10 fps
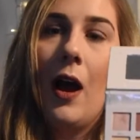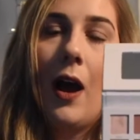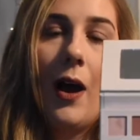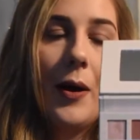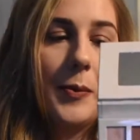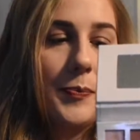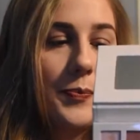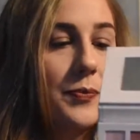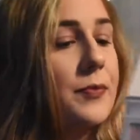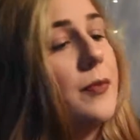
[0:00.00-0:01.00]

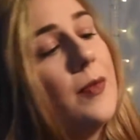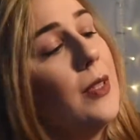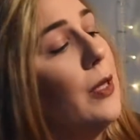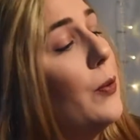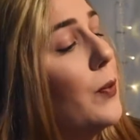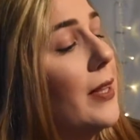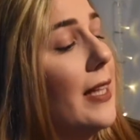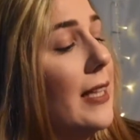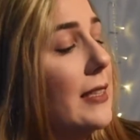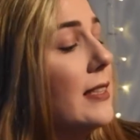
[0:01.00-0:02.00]
When
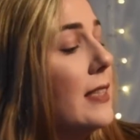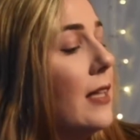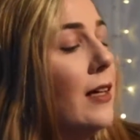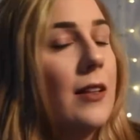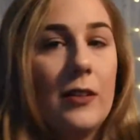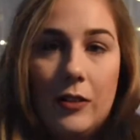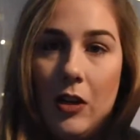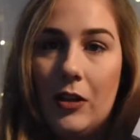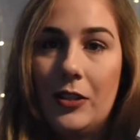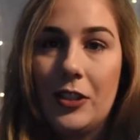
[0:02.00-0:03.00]
this
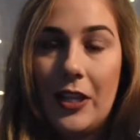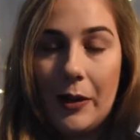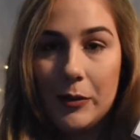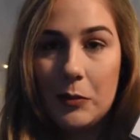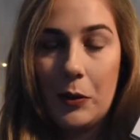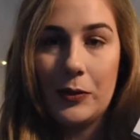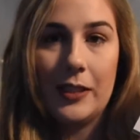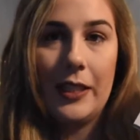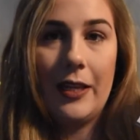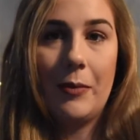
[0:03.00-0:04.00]
launched, I was
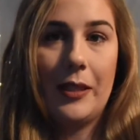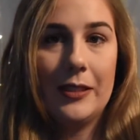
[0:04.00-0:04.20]
posting on my